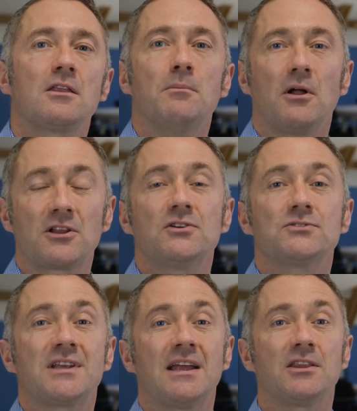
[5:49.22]
The
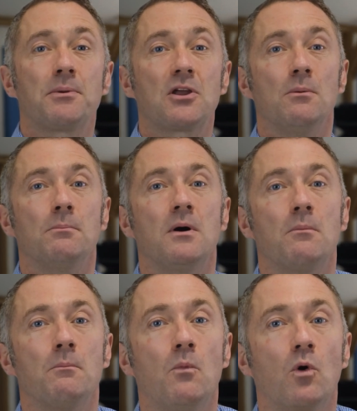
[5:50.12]
molecules tend to become
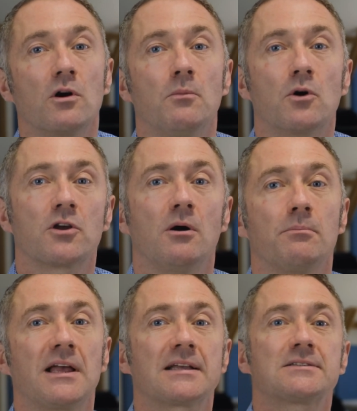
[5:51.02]
more and more
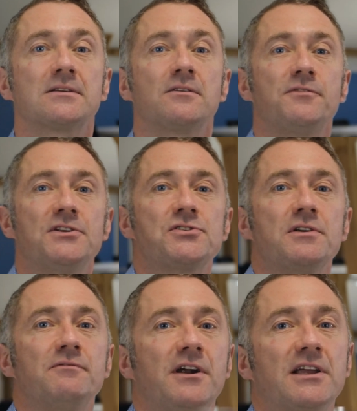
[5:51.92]
complex,
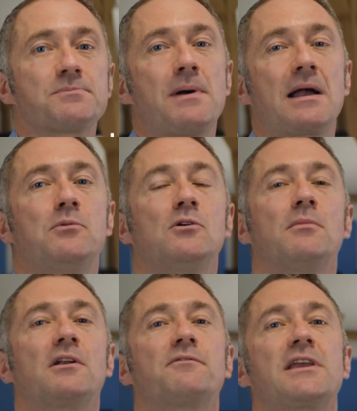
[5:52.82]
featuring various backbone
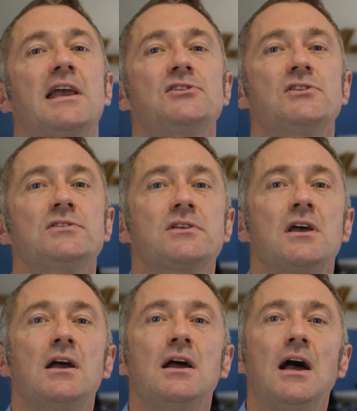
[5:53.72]
modifications
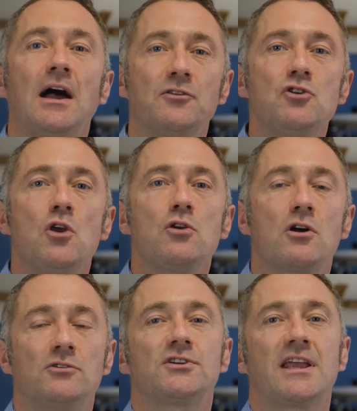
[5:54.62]
and new
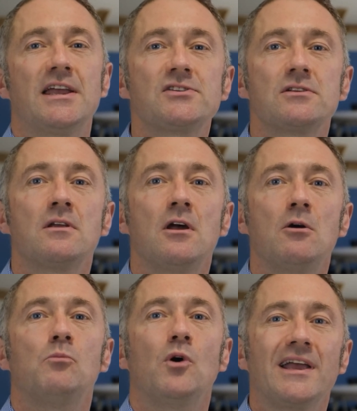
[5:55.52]
conjugation
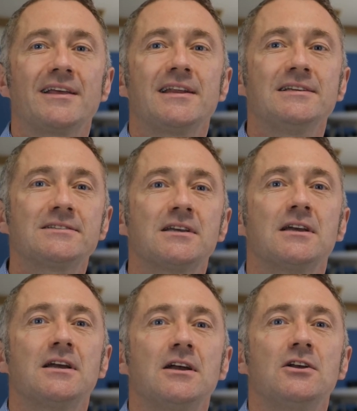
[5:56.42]
moieties
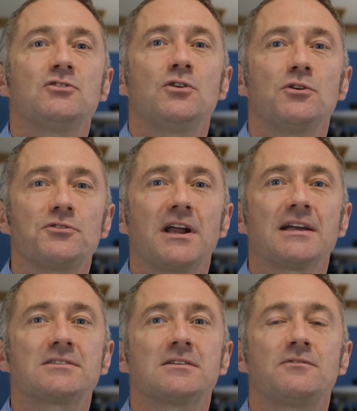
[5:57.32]
to
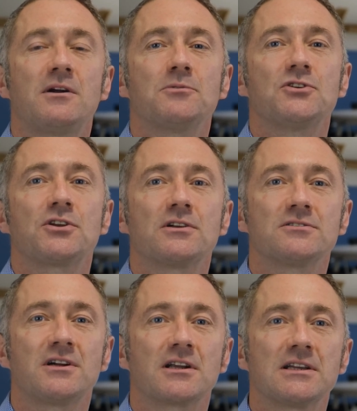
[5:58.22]
address pharmaceutical
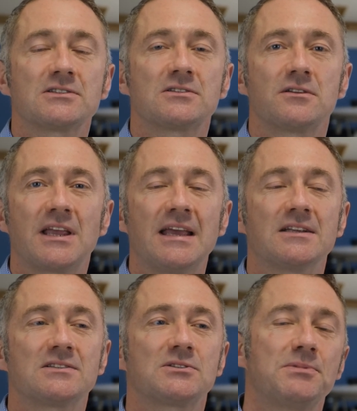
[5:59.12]
targets
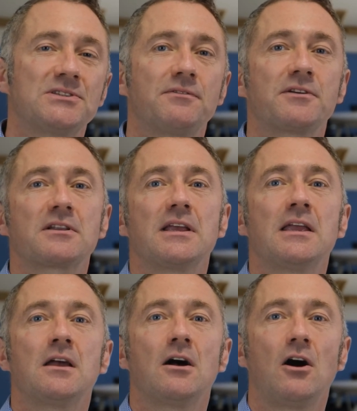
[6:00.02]
located specifically
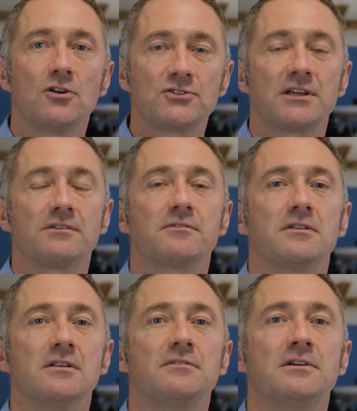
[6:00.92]
outside of the
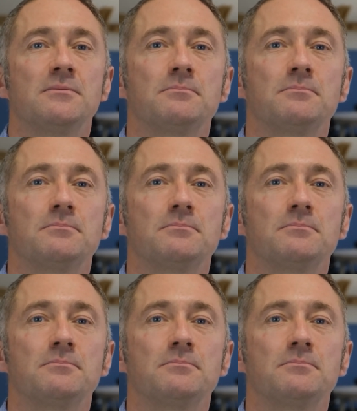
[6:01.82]
liver.